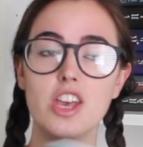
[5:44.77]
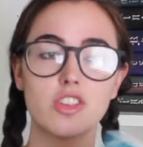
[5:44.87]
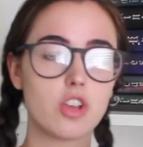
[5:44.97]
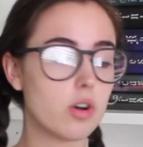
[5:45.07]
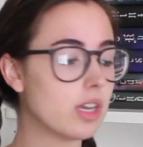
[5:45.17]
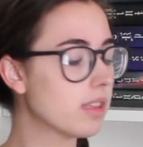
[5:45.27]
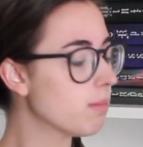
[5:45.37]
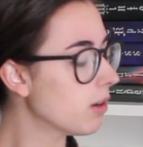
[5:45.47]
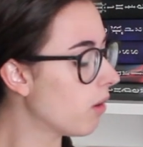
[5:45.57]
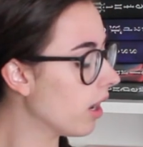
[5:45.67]
So it's
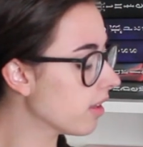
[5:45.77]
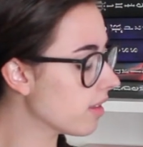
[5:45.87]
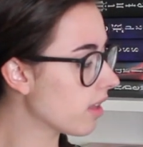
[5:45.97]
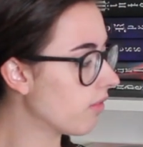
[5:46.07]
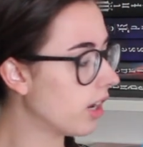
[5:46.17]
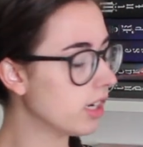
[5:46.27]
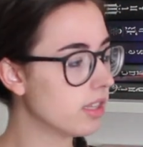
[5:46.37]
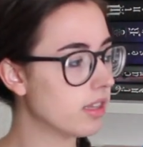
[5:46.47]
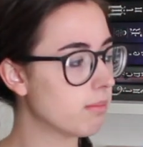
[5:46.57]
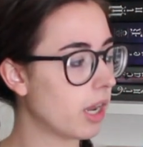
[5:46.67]
been a while since I've read
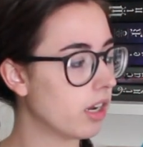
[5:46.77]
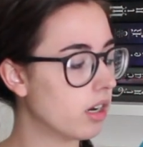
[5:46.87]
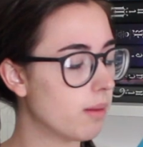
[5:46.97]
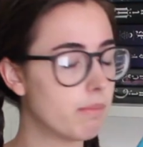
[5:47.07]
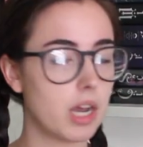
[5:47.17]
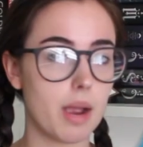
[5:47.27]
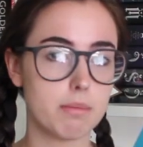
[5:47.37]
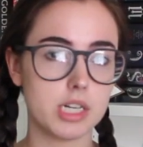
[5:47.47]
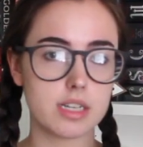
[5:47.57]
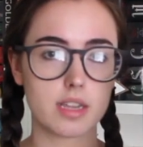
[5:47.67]
anything by her, but I'm
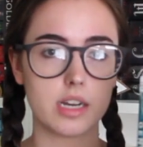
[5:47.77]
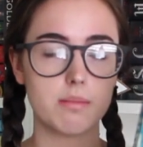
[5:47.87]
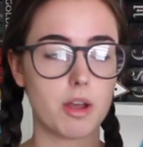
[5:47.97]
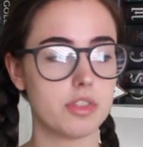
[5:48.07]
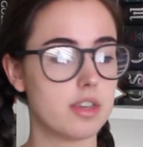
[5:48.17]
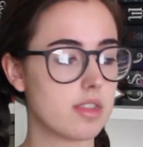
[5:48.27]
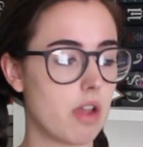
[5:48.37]
pretty excited about this.